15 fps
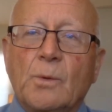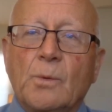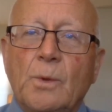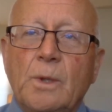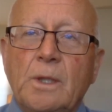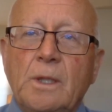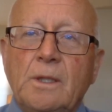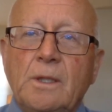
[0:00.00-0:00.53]

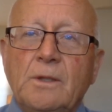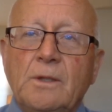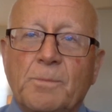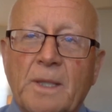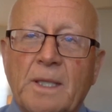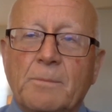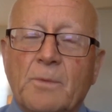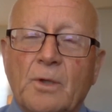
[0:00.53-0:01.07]
we
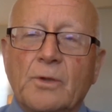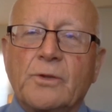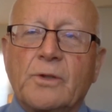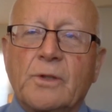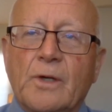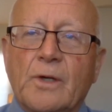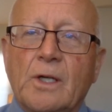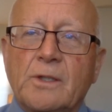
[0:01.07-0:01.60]
spent
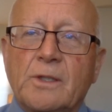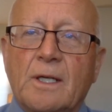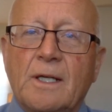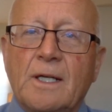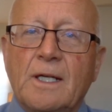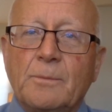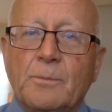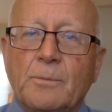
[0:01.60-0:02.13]
most of our
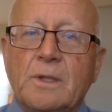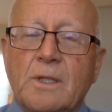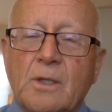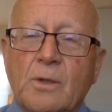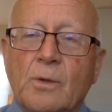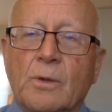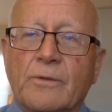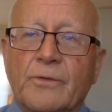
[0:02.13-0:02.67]
time with
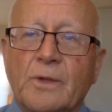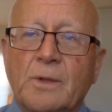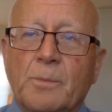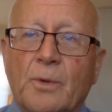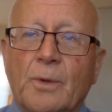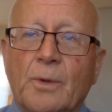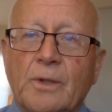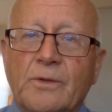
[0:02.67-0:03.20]
the orphan
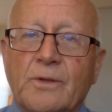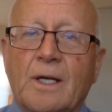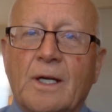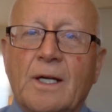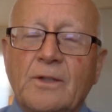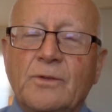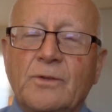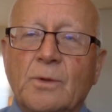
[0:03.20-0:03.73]
boys, the
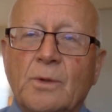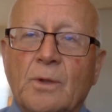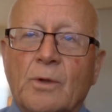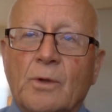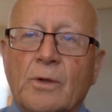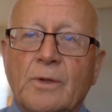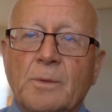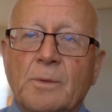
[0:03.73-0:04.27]
high school
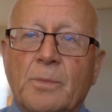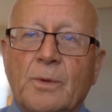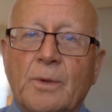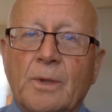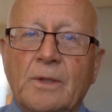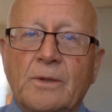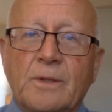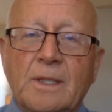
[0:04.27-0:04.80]
orphan
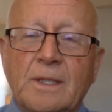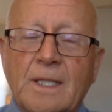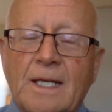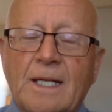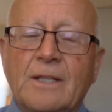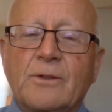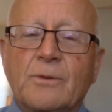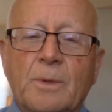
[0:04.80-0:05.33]
boys, and
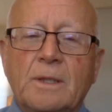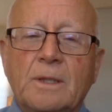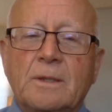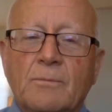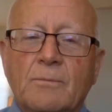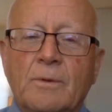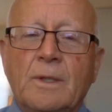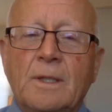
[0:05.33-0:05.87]
that's what
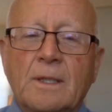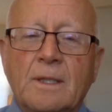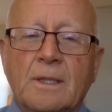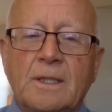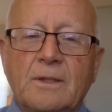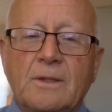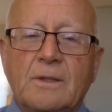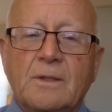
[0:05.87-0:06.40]

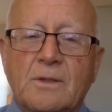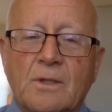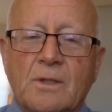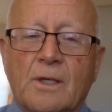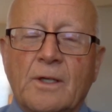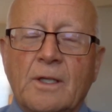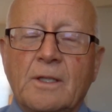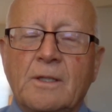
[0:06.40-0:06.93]
really
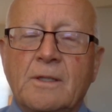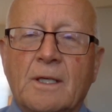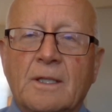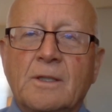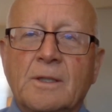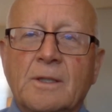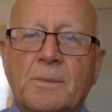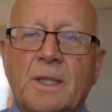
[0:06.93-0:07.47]
started
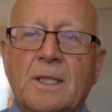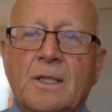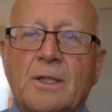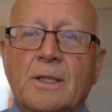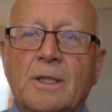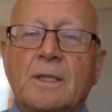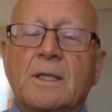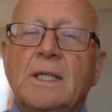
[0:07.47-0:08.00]
tug on my
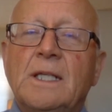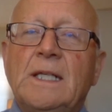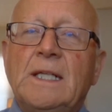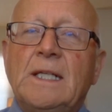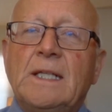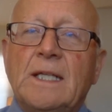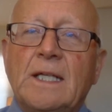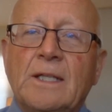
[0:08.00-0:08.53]
heart.
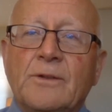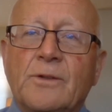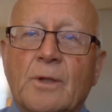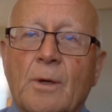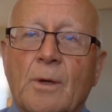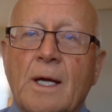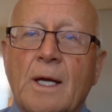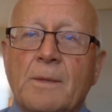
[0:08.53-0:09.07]
And
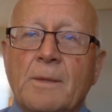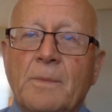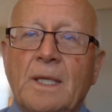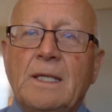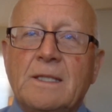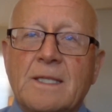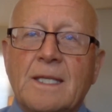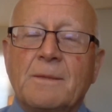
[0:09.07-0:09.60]
so I
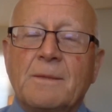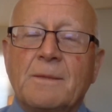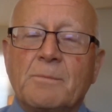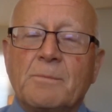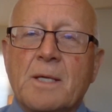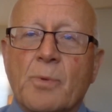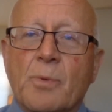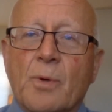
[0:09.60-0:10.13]
made them
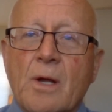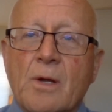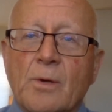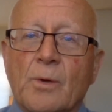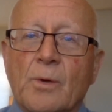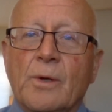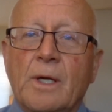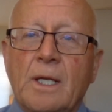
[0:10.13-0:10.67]
my
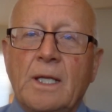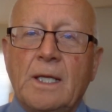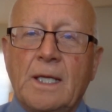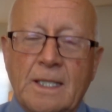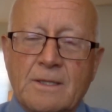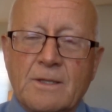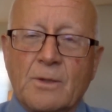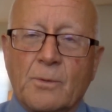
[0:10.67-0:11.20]
priority
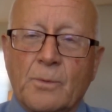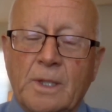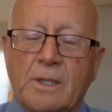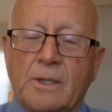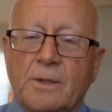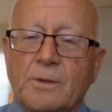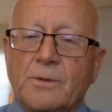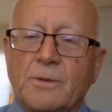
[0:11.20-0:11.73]
and the
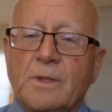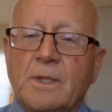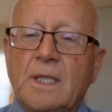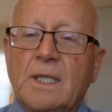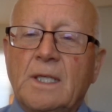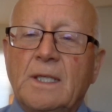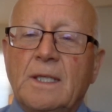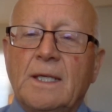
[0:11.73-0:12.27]
widows.
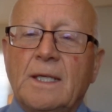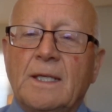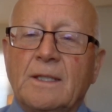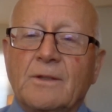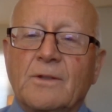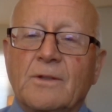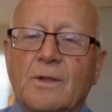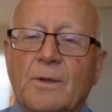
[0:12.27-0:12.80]

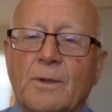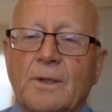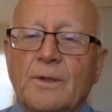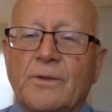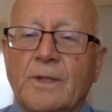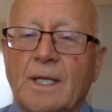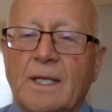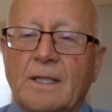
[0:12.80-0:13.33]
And so
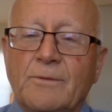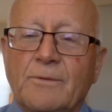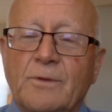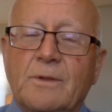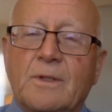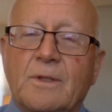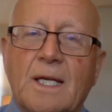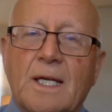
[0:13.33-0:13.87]
instead of
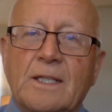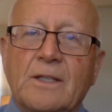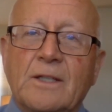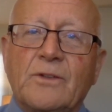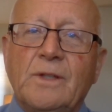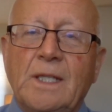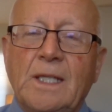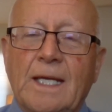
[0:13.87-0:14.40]
kind of
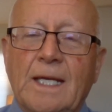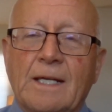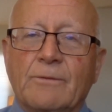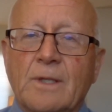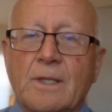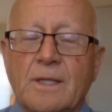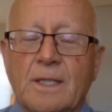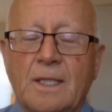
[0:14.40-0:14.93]
seeing
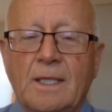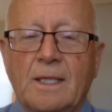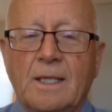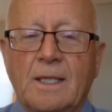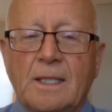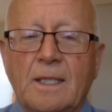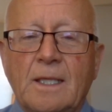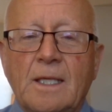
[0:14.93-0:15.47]
everything,
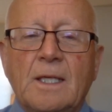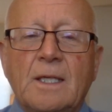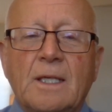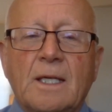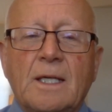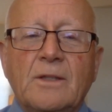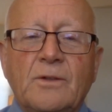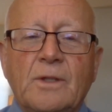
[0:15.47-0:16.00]
I,
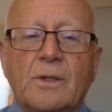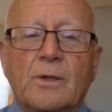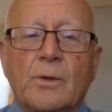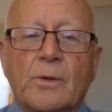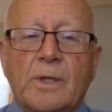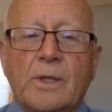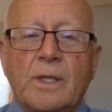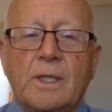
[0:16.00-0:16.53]
I
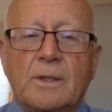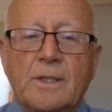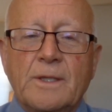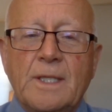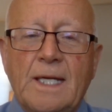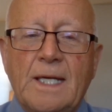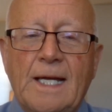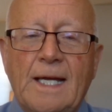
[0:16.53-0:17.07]
zeroed in
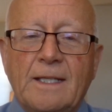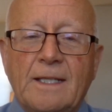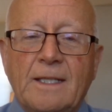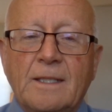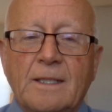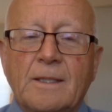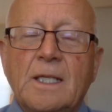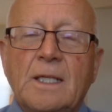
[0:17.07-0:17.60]
on that.
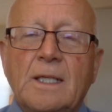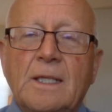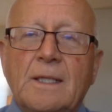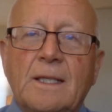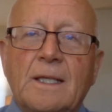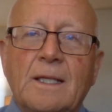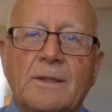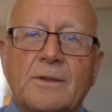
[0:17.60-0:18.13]
And,
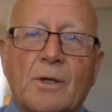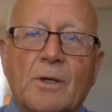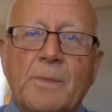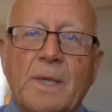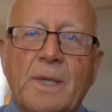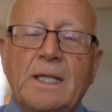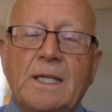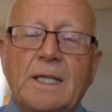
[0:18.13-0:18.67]
and so
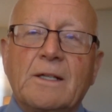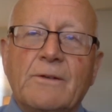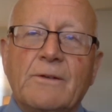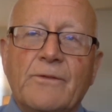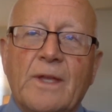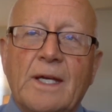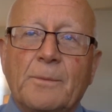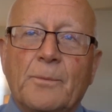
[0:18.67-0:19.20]
many of
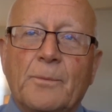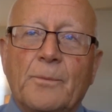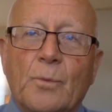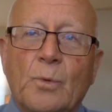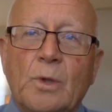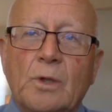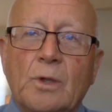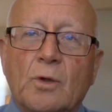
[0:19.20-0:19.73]
them
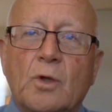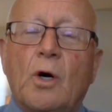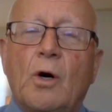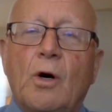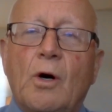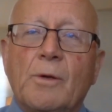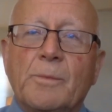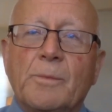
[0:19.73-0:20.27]
will
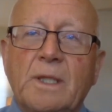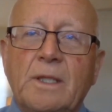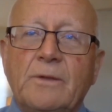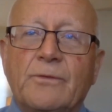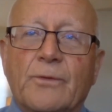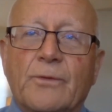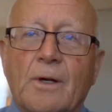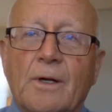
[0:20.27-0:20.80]
call
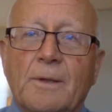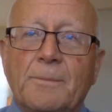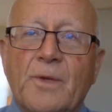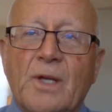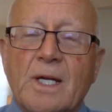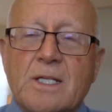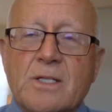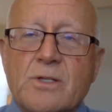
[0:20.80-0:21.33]
me from
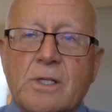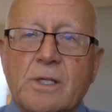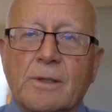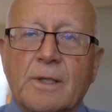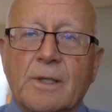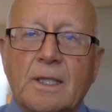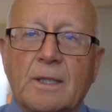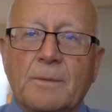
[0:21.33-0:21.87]

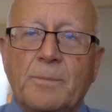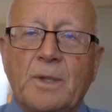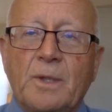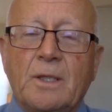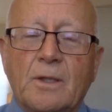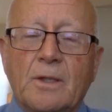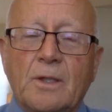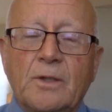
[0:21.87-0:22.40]
Nigeria
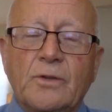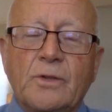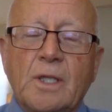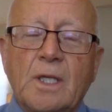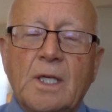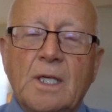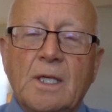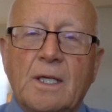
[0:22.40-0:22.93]
because,
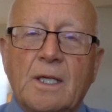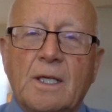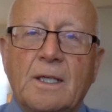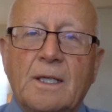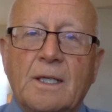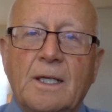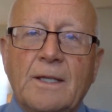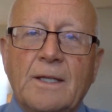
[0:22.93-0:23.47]

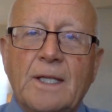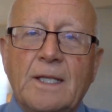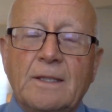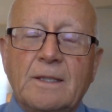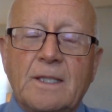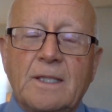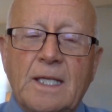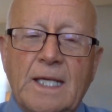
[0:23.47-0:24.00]
uh, and
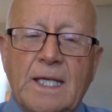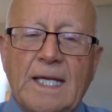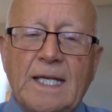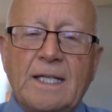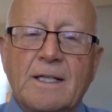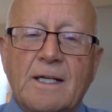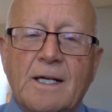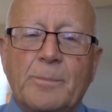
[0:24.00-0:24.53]
then they
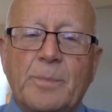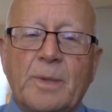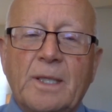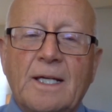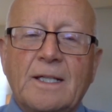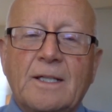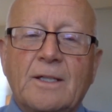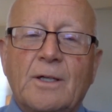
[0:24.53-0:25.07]
hang up and
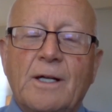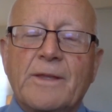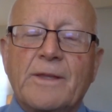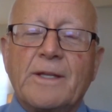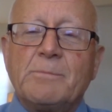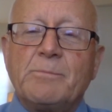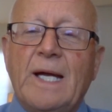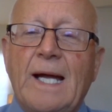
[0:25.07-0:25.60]
I call
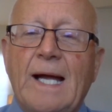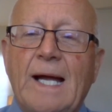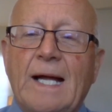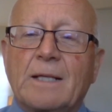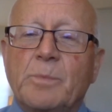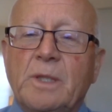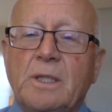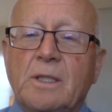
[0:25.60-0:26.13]
them back
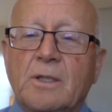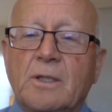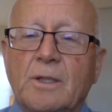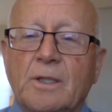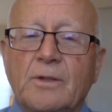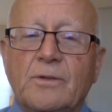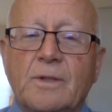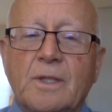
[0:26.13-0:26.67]

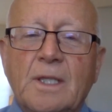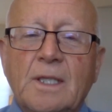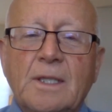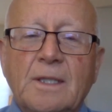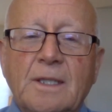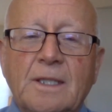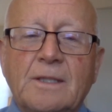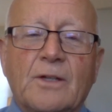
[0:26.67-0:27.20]
because
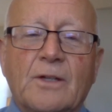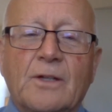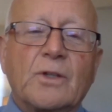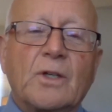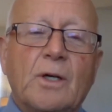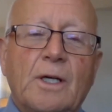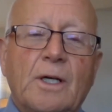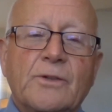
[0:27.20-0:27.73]
it
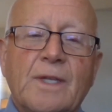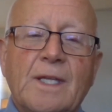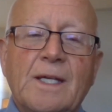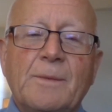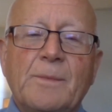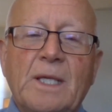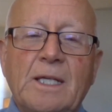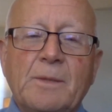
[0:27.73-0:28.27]
doesn't cost
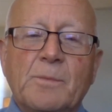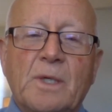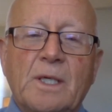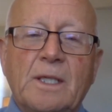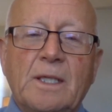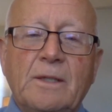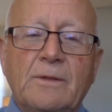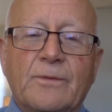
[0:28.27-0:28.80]
them any
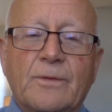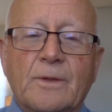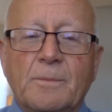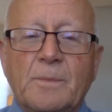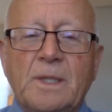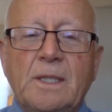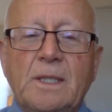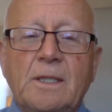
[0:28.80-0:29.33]
money for
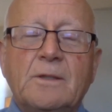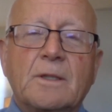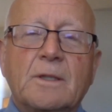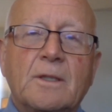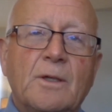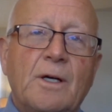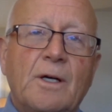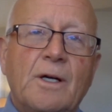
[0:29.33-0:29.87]
me to
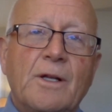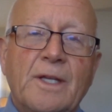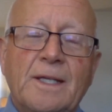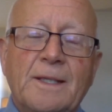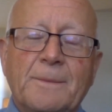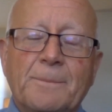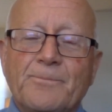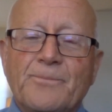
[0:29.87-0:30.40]
call
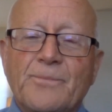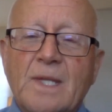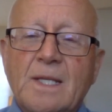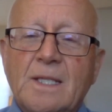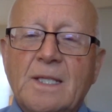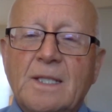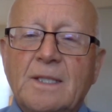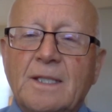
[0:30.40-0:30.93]
them.
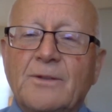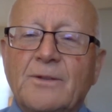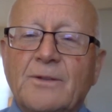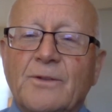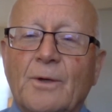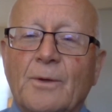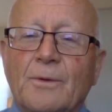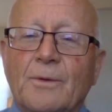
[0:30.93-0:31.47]
And
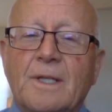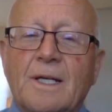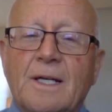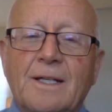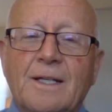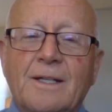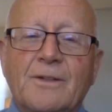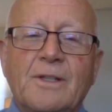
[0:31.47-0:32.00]
so
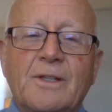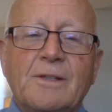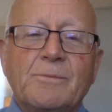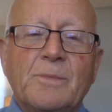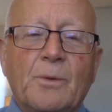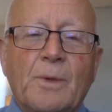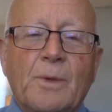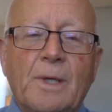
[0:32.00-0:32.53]
God has given
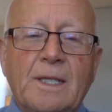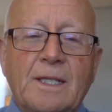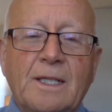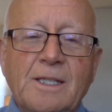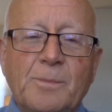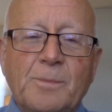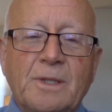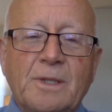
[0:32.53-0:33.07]
me a way to
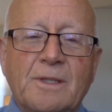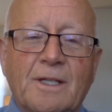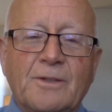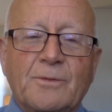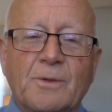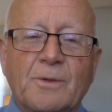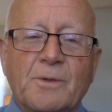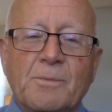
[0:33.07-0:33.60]
keep in
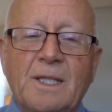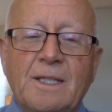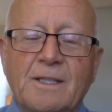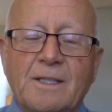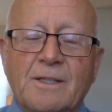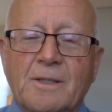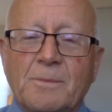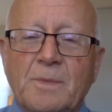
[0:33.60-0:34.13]
touch with
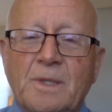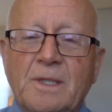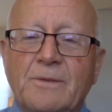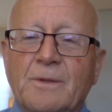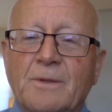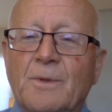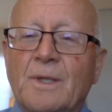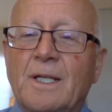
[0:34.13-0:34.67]
many of them,
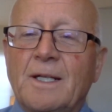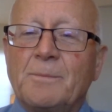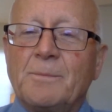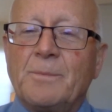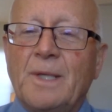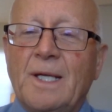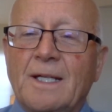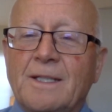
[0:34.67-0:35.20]
even when I'm
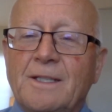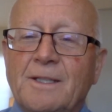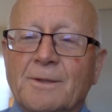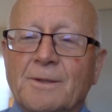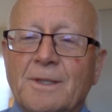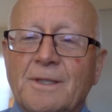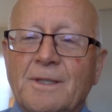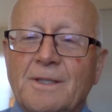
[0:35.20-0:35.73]
back
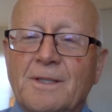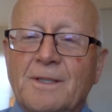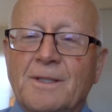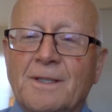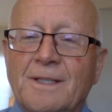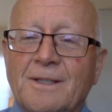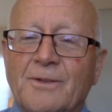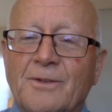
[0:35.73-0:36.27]
here in the
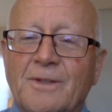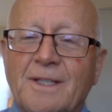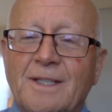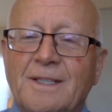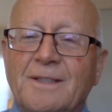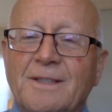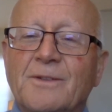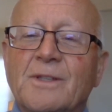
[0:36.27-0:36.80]
United
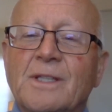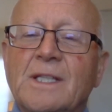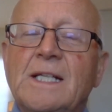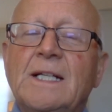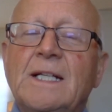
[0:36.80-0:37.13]
States.